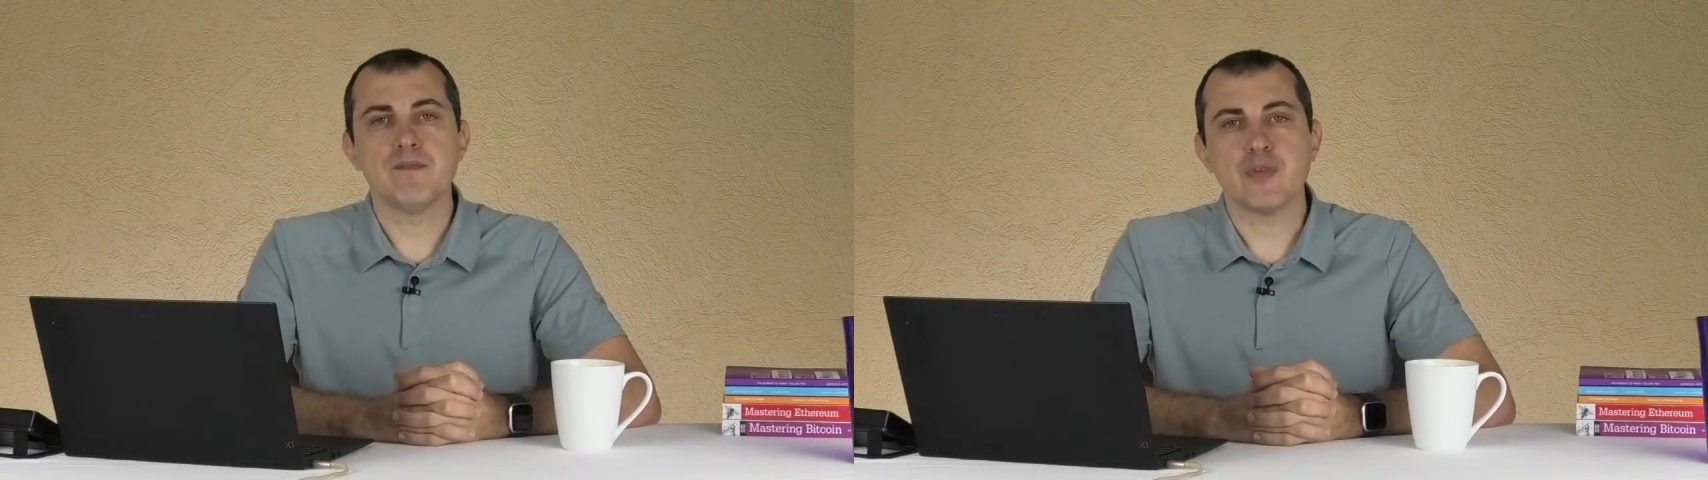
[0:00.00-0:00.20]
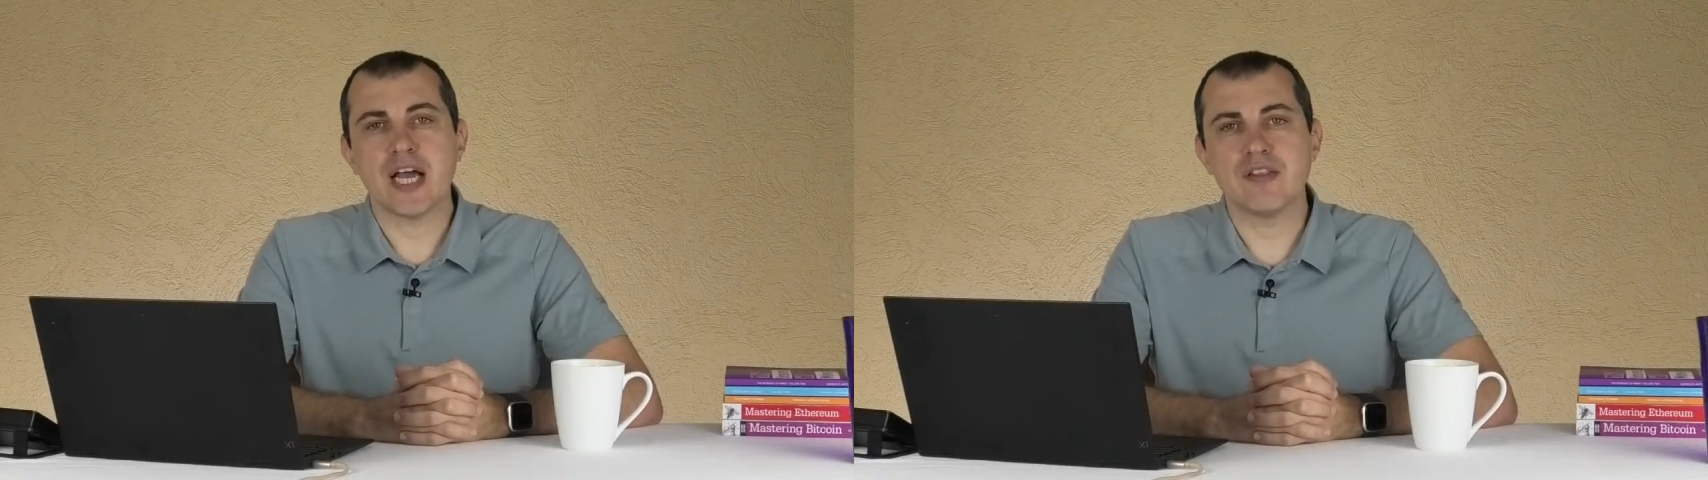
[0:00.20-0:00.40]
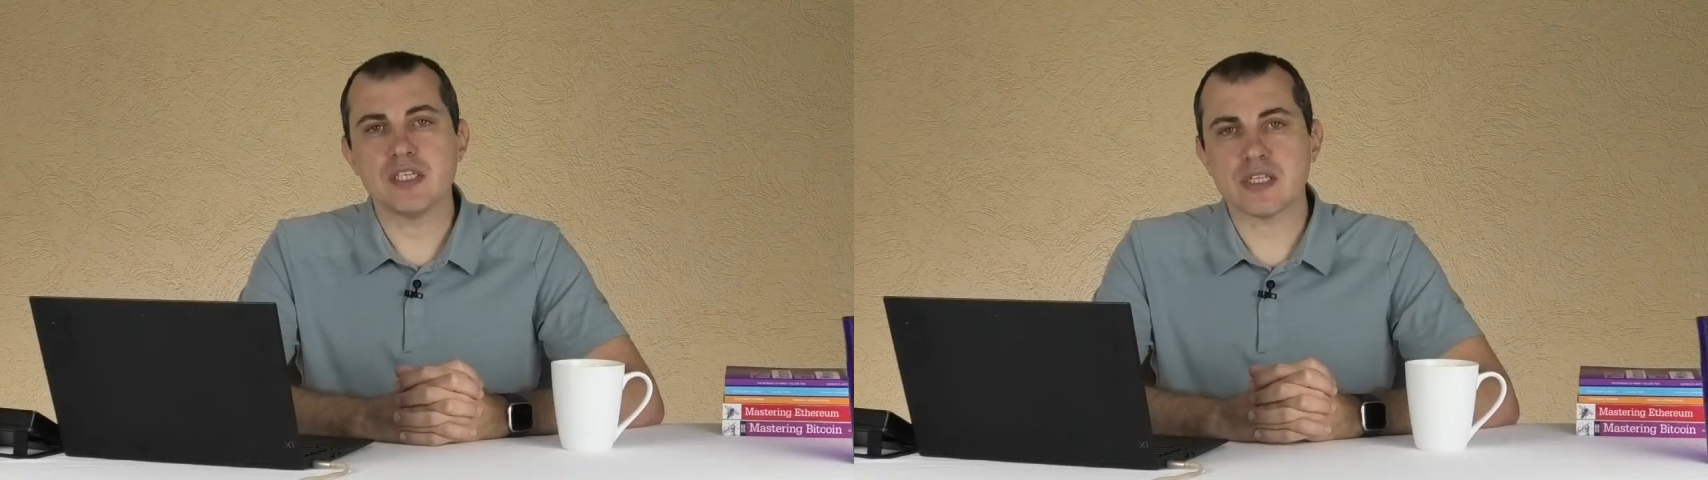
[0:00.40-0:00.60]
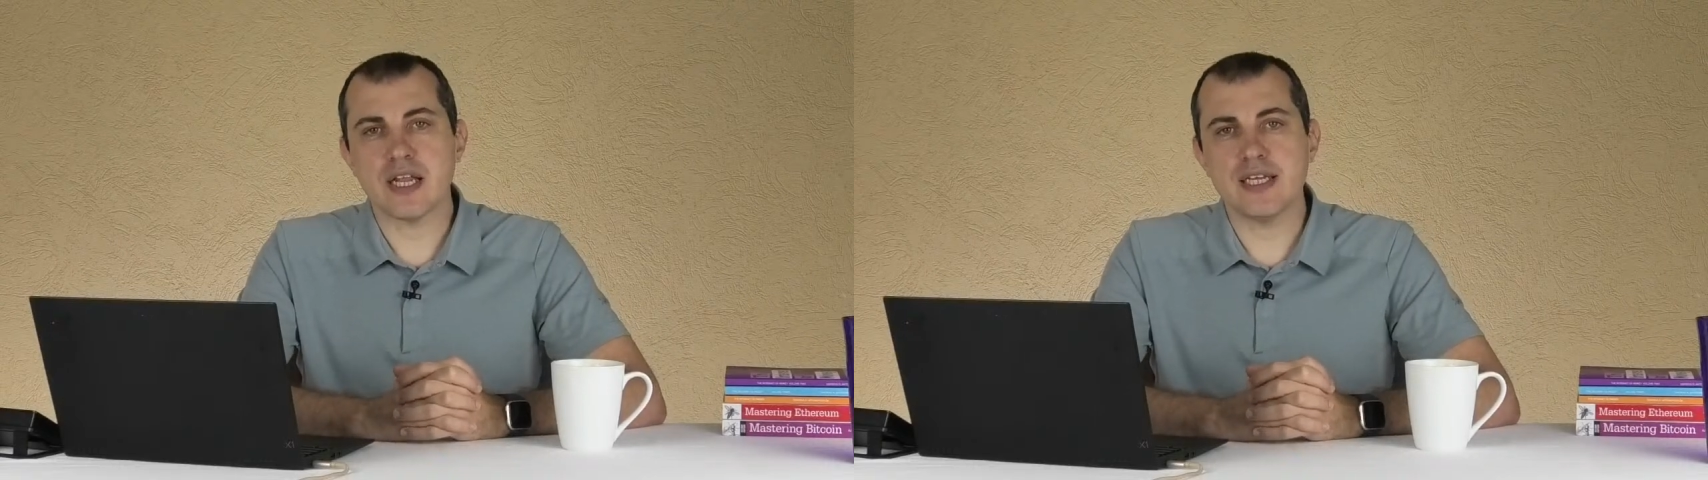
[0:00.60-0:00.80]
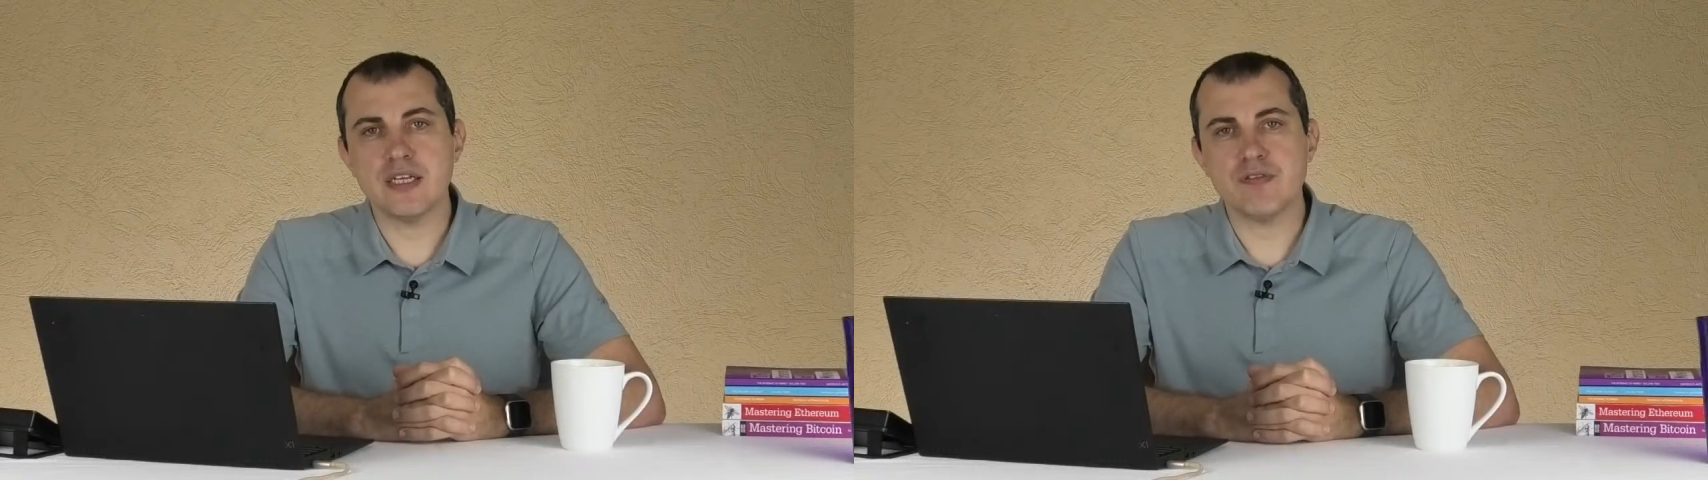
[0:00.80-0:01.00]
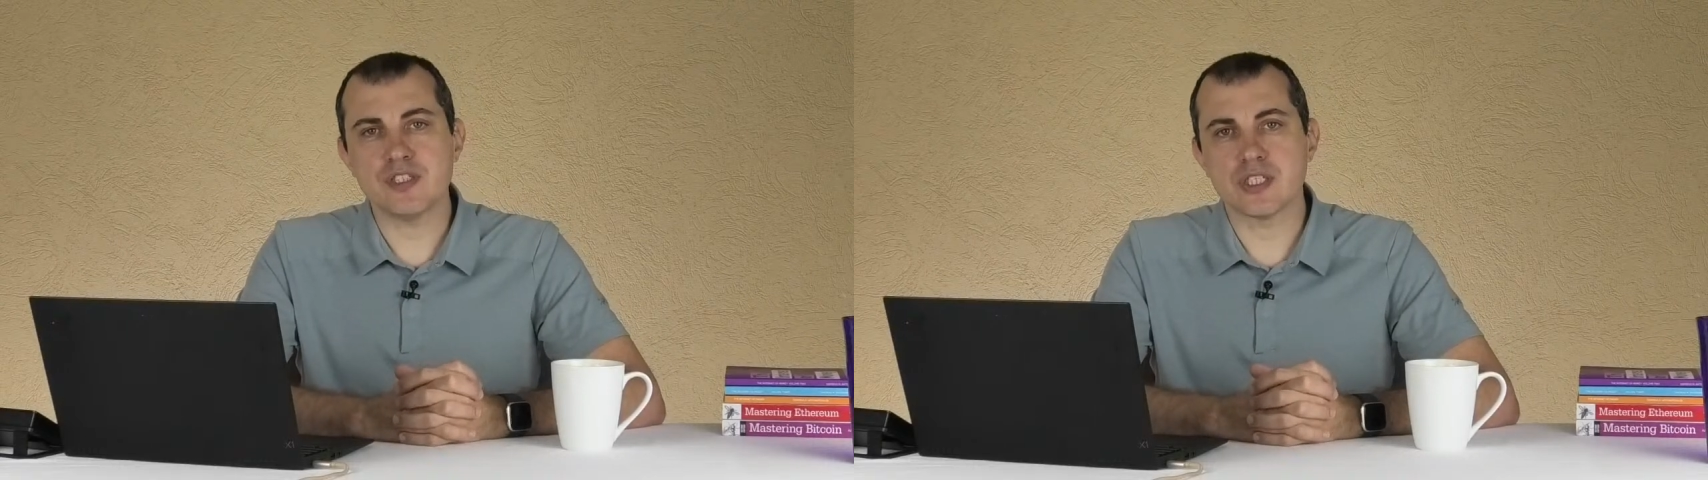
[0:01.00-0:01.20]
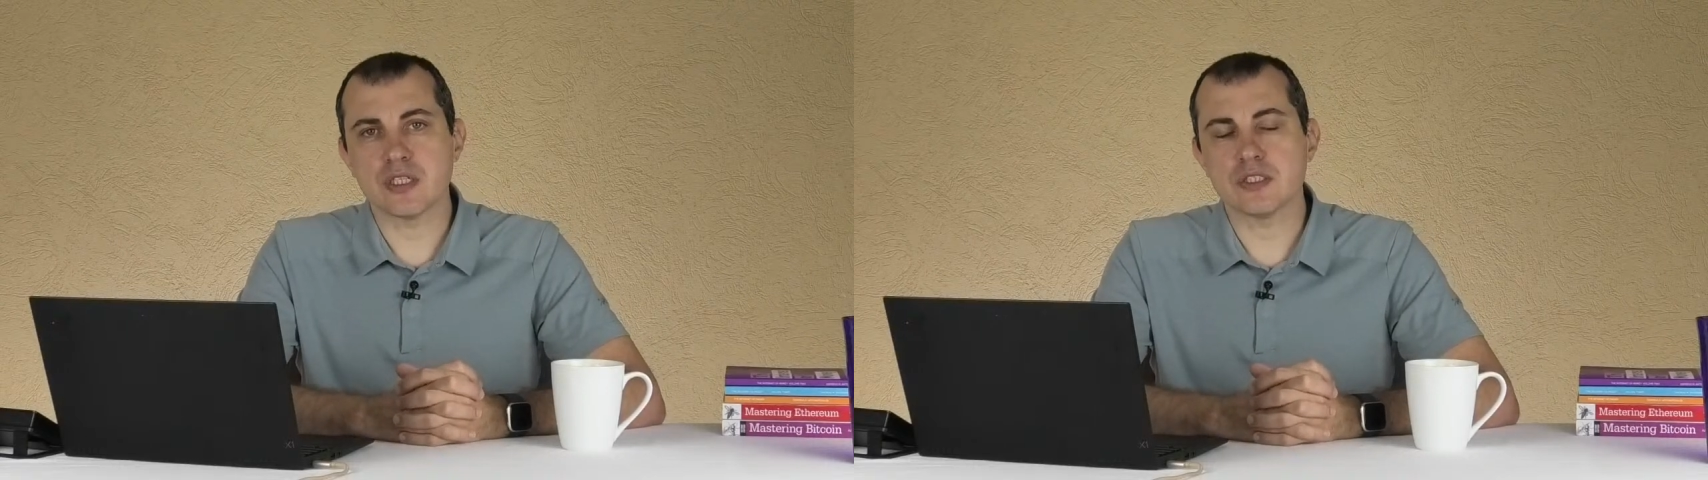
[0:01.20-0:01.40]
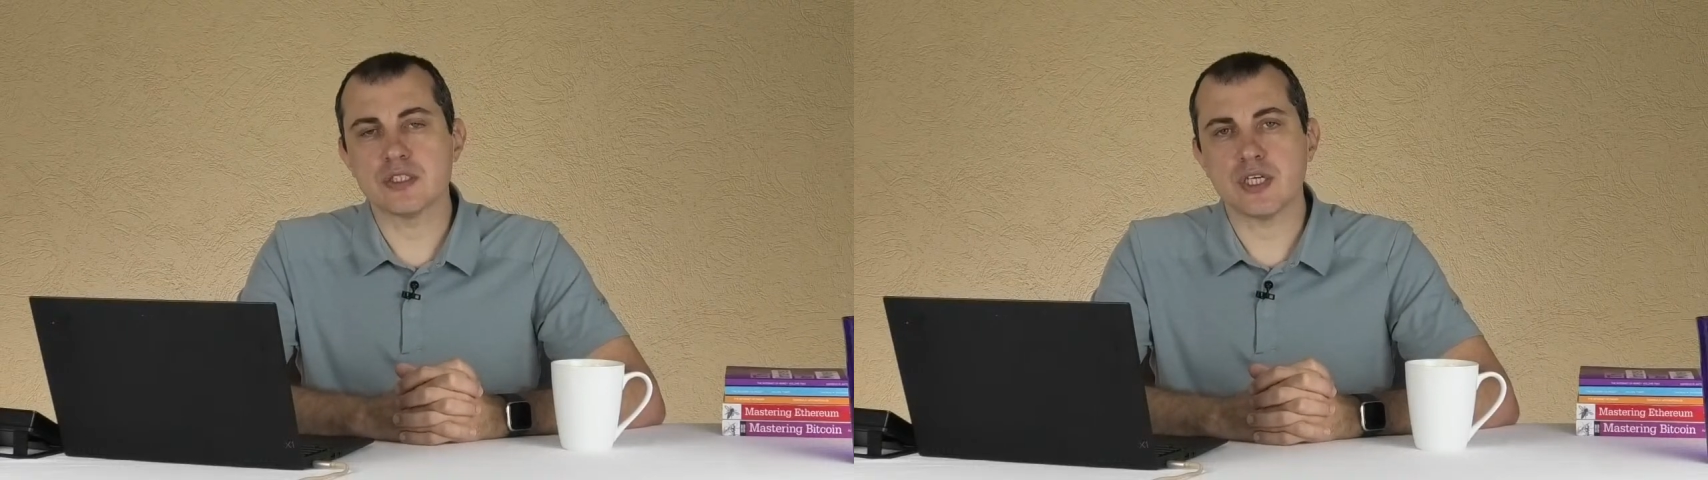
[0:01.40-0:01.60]
and this lending
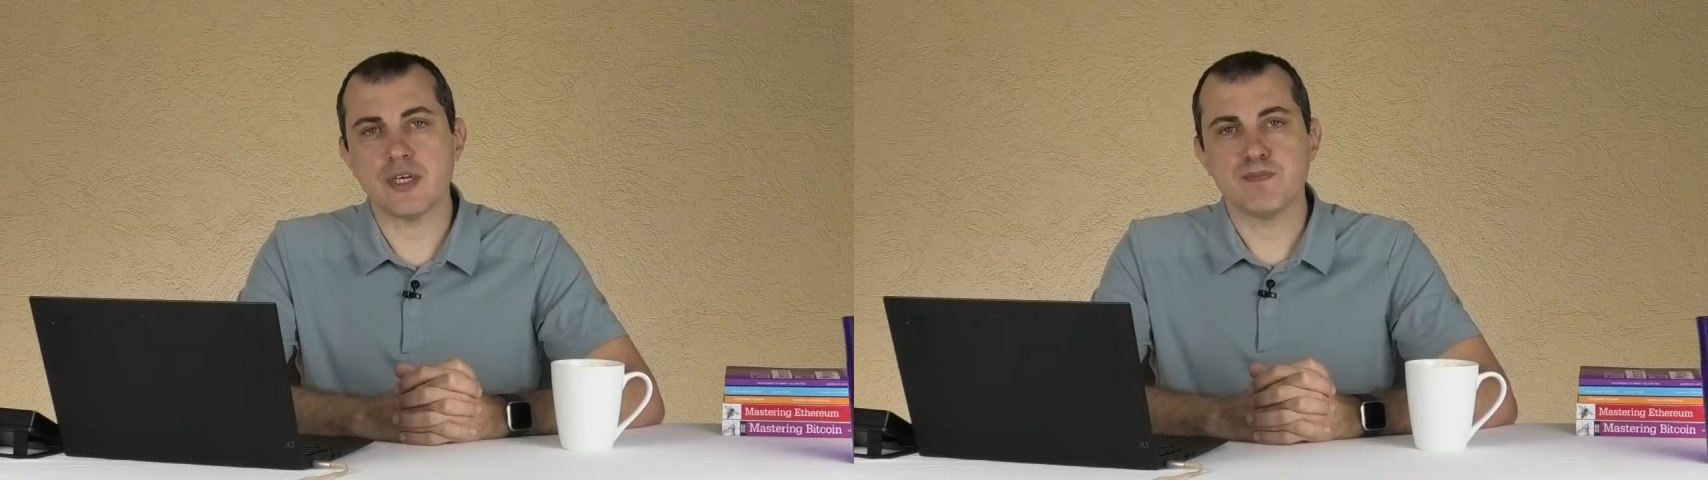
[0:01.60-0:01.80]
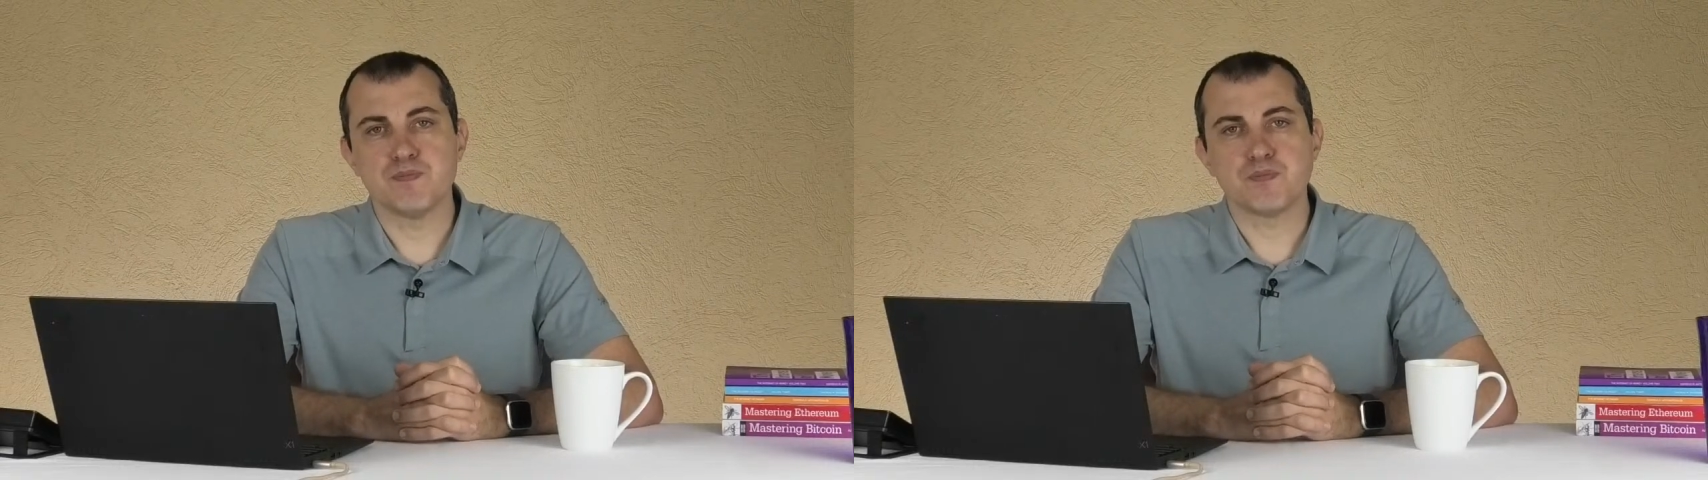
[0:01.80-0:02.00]
facility